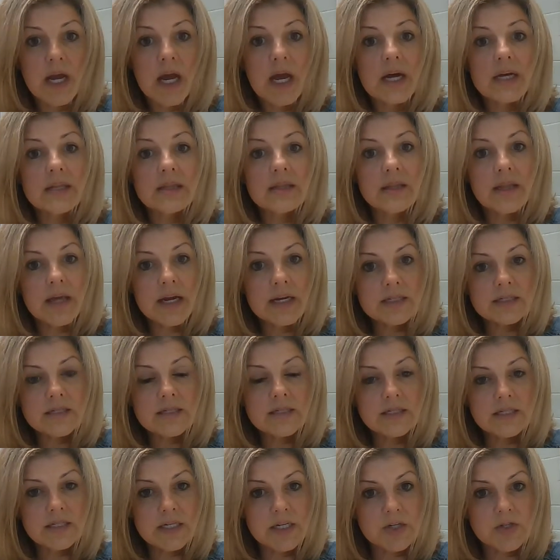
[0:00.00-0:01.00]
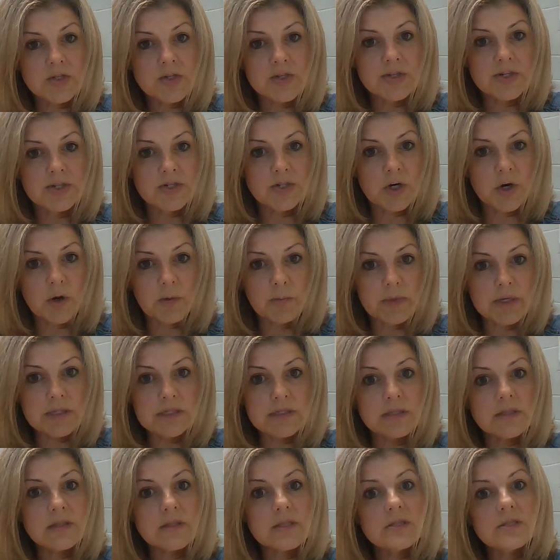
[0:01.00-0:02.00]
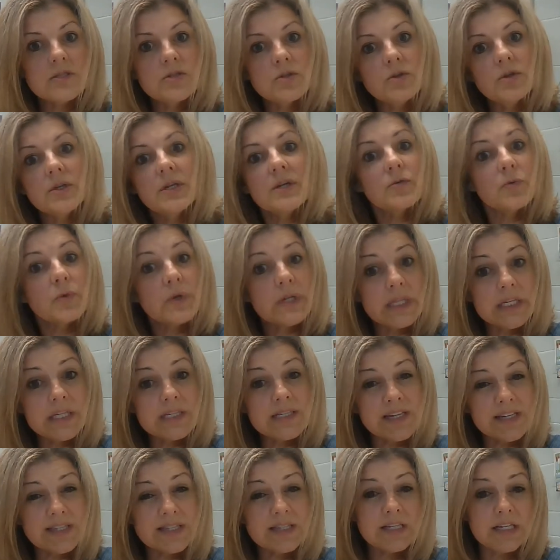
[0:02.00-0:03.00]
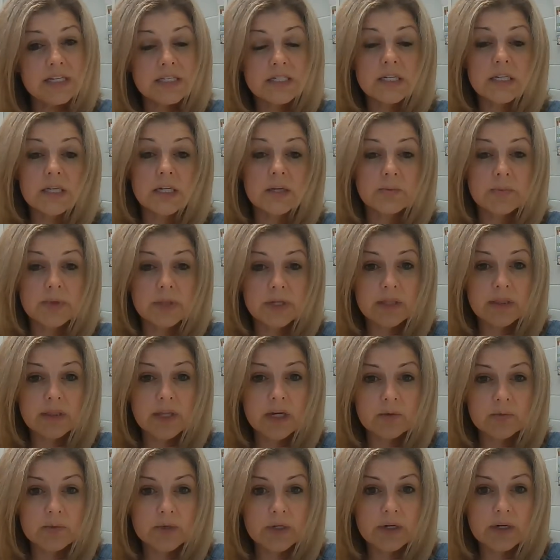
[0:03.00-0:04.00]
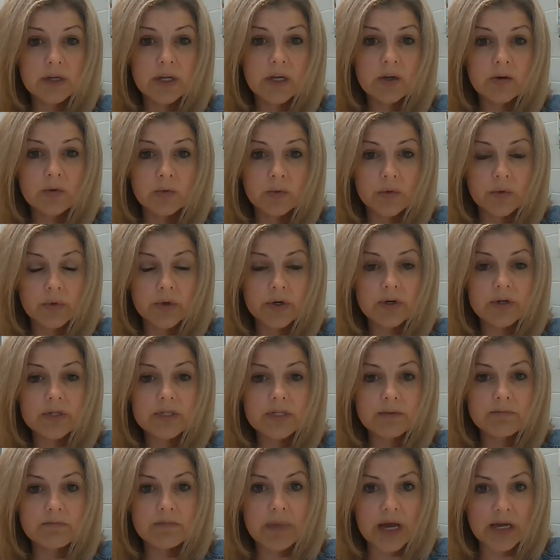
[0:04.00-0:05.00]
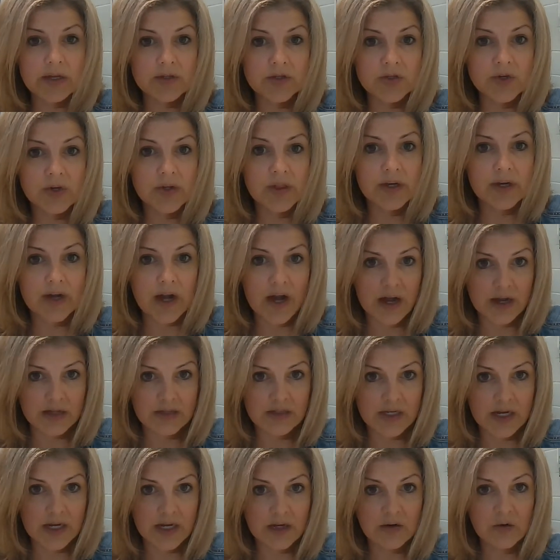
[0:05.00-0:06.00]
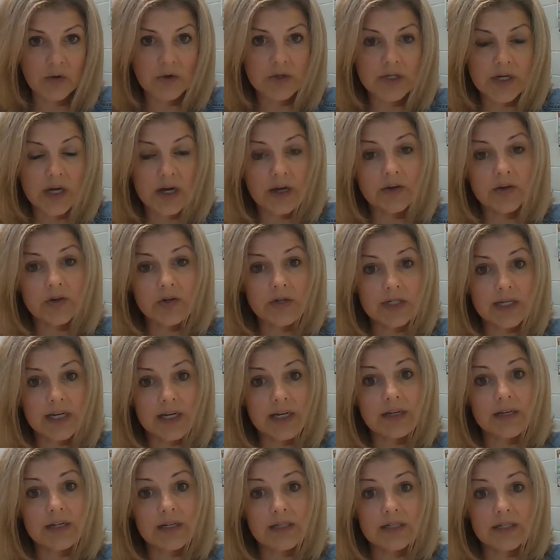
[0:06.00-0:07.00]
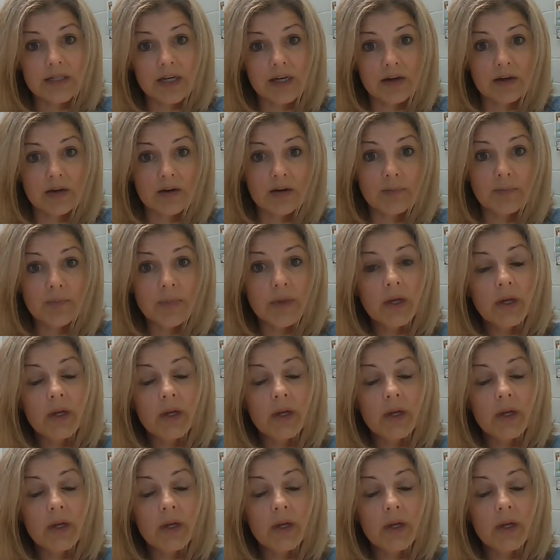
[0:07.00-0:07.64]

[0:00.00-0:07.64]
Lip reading: unless the teacher determines that the student really does need to complete that work in order to master the content or to understand a skill.